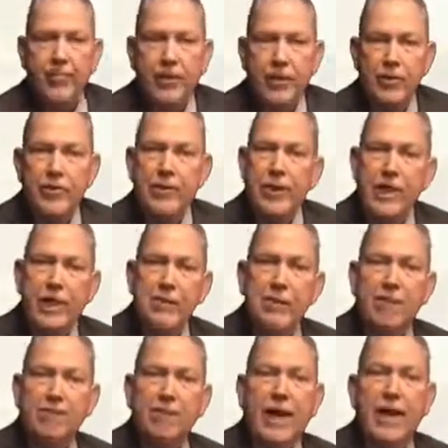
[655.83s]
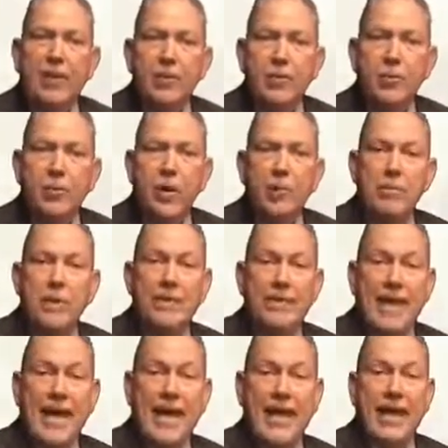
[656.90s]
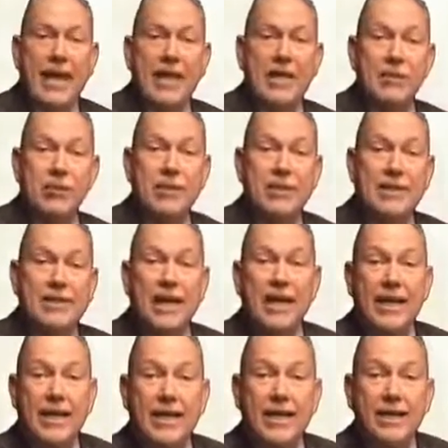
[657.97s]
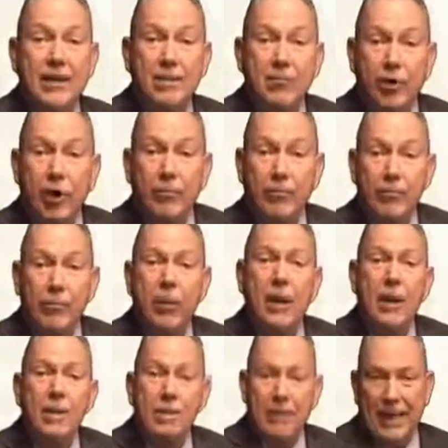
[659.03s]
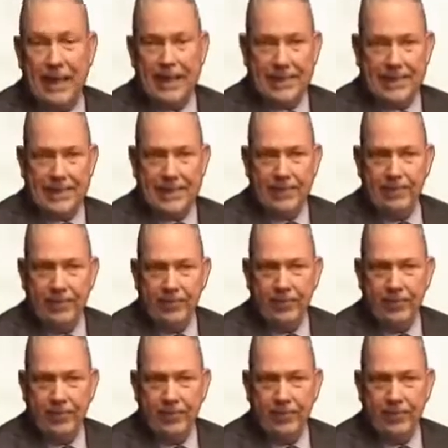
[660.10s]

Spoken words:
There's a number of factors one must analyze when deciding the proper place.